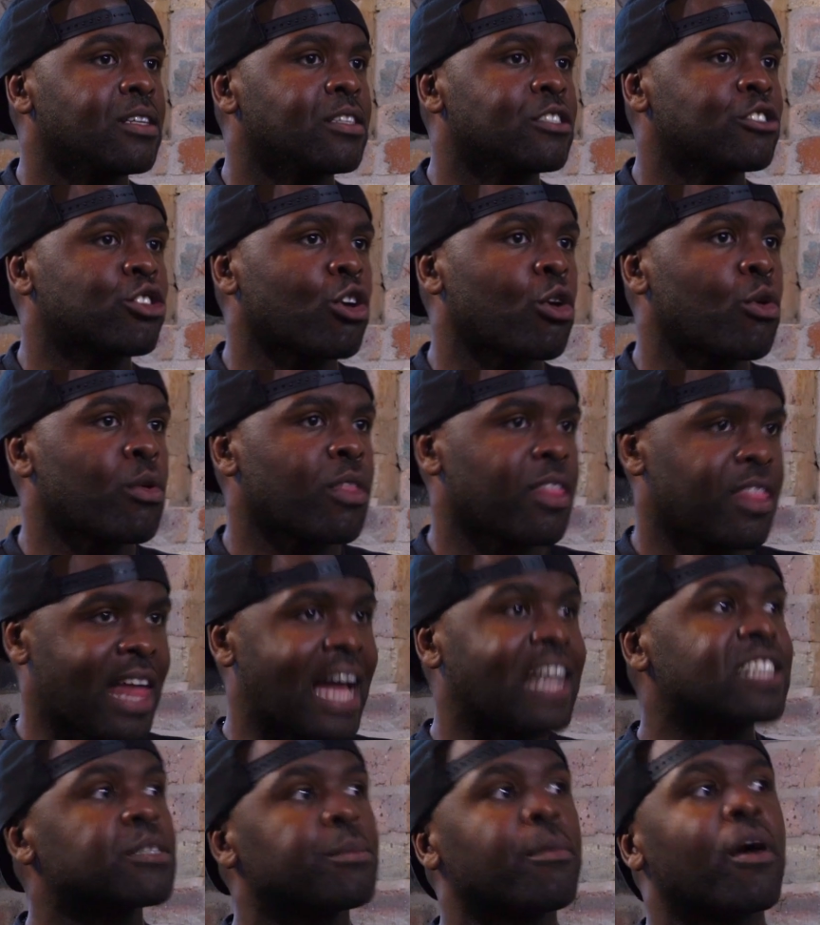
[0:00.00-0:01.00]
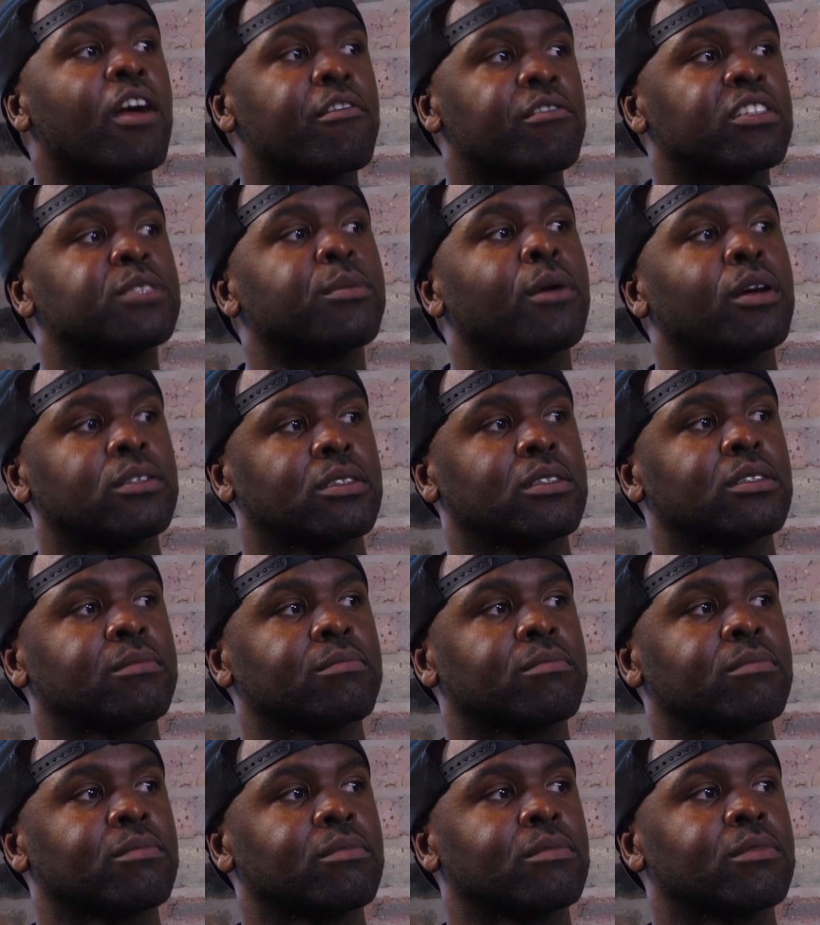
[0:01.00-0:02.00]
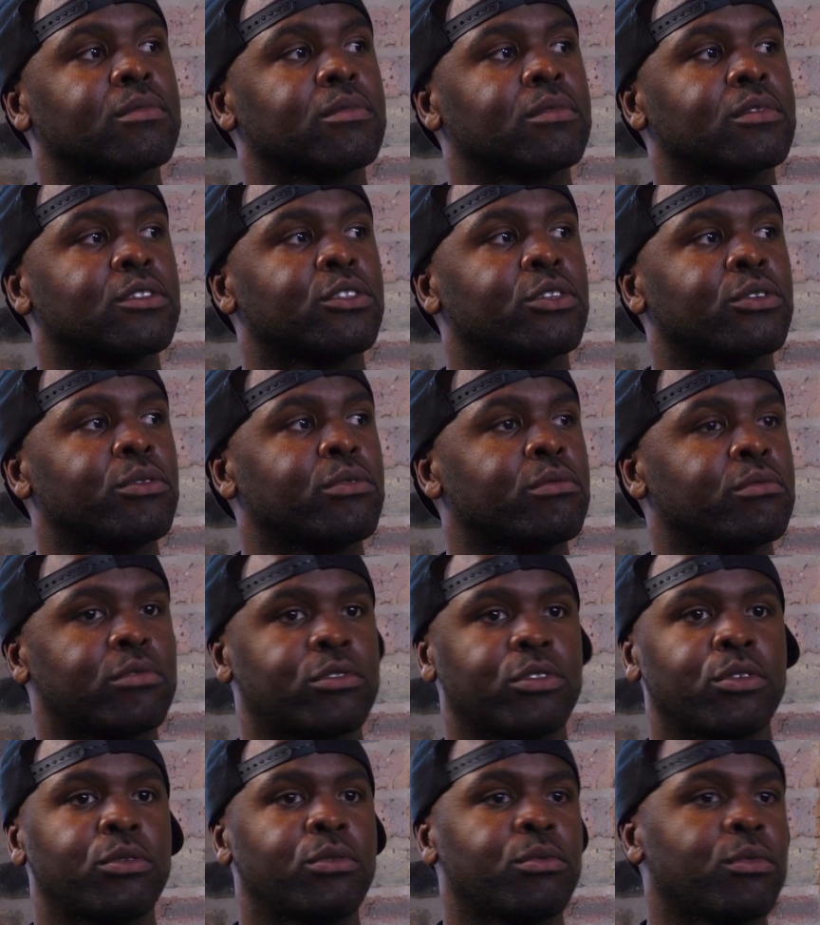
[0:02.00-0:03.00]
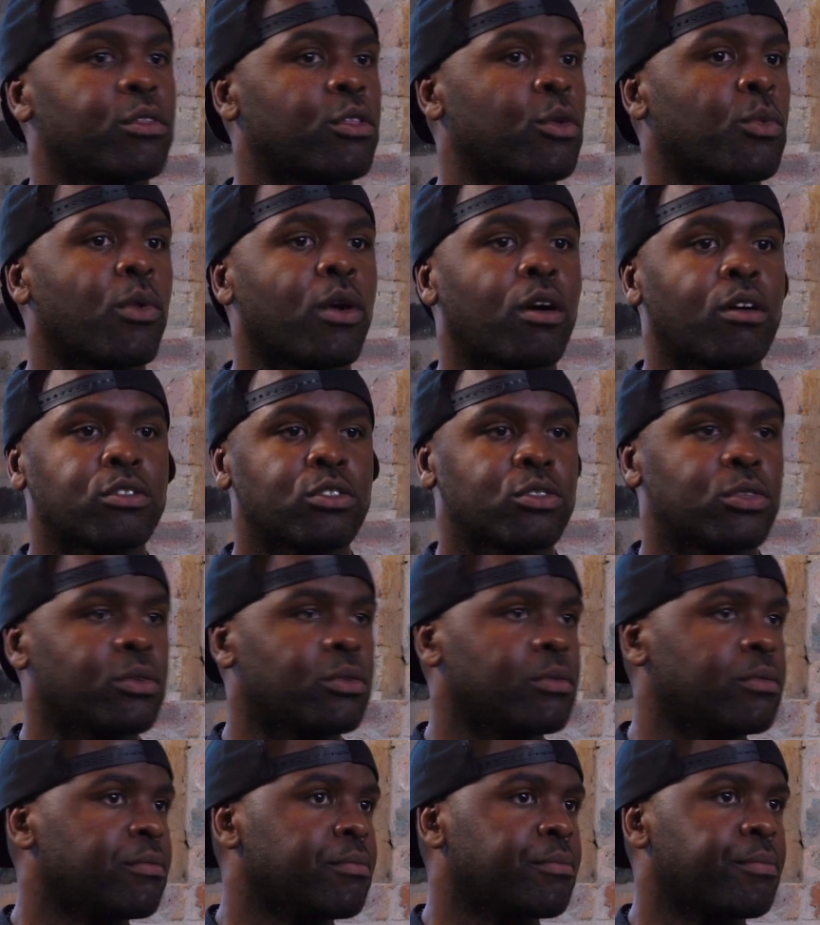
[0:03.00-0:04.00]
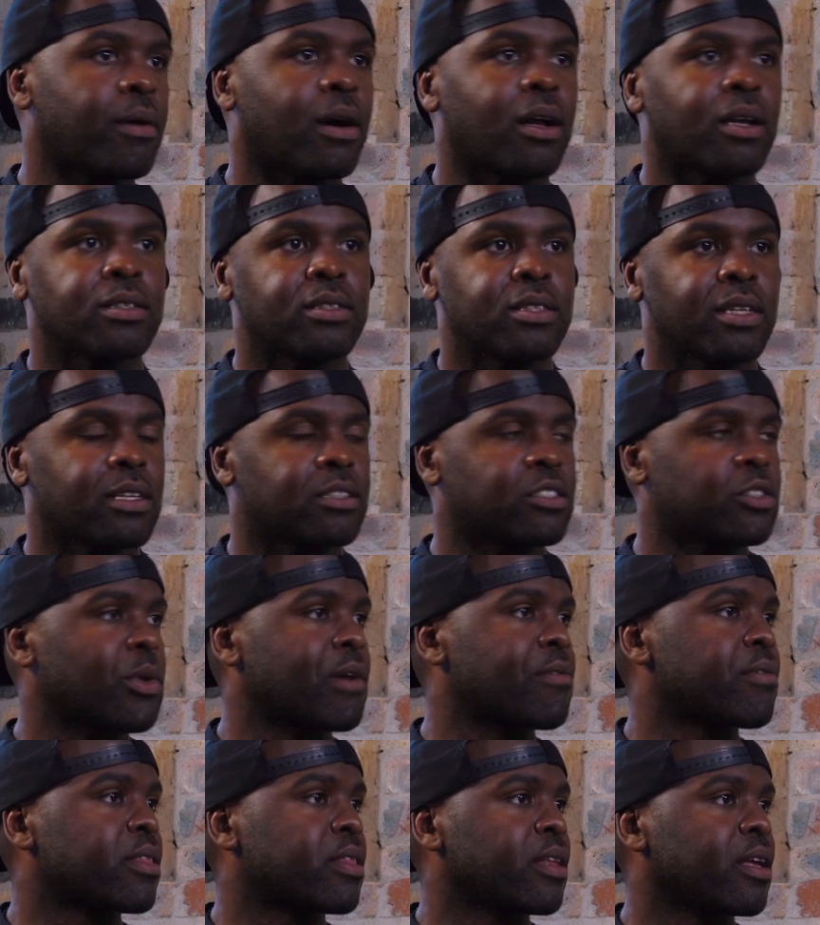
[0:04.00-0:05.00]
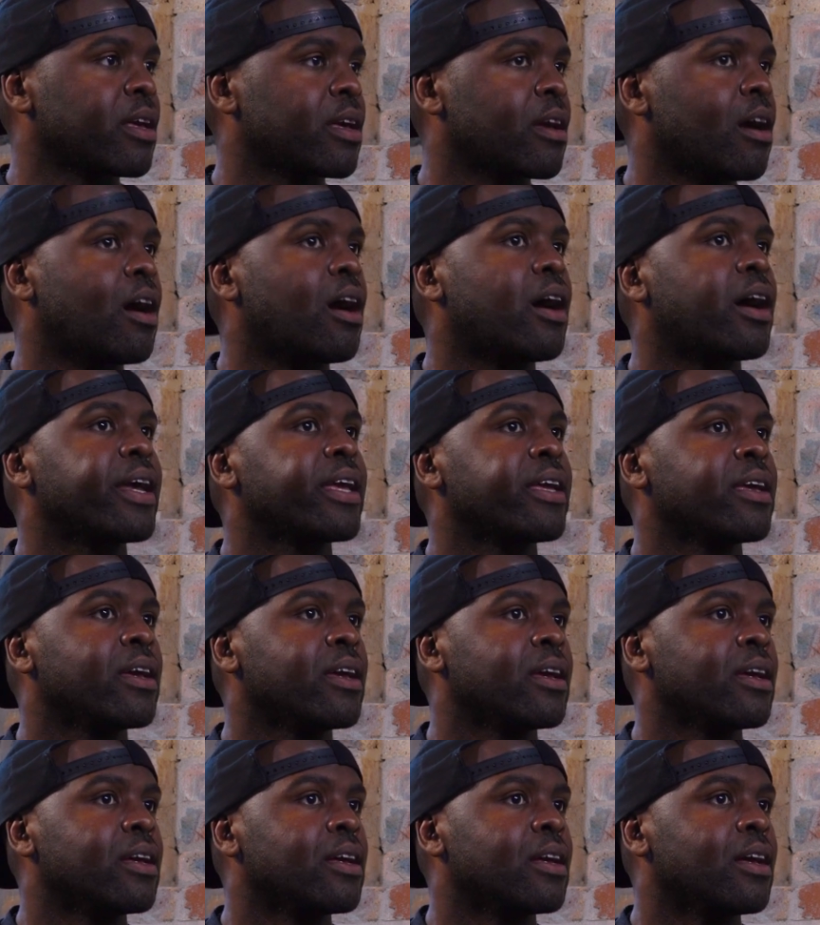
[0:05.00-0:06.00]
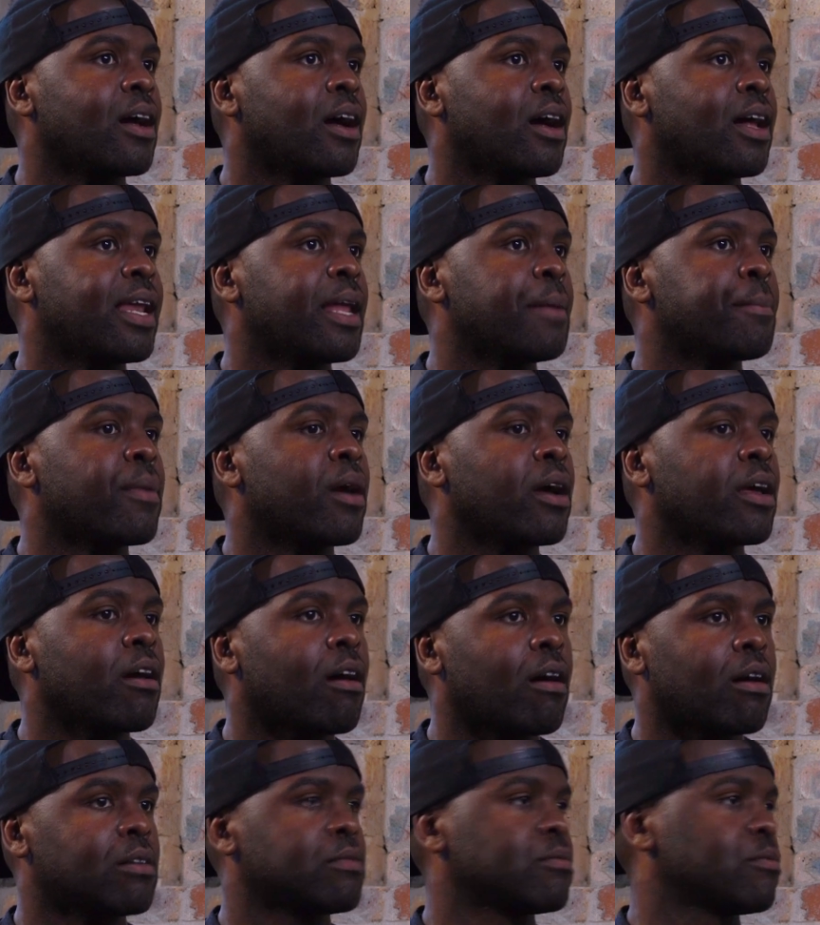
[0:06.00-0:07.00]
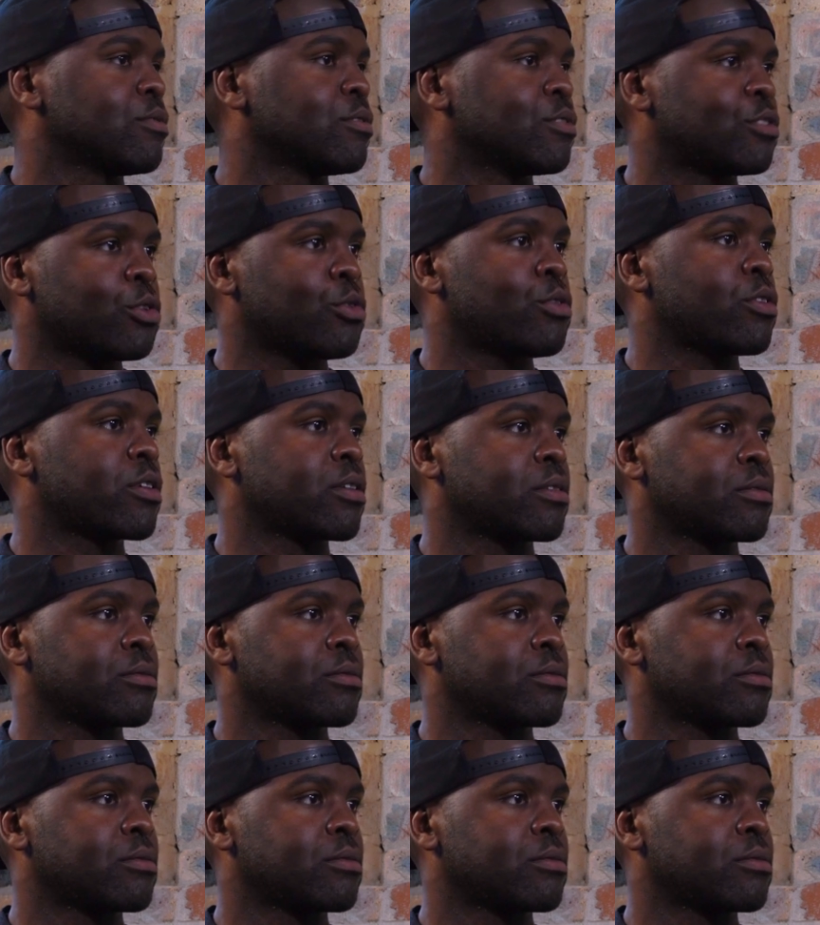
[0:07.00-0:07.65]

So that's my response to the world, to politics, to everything. I let my art talk,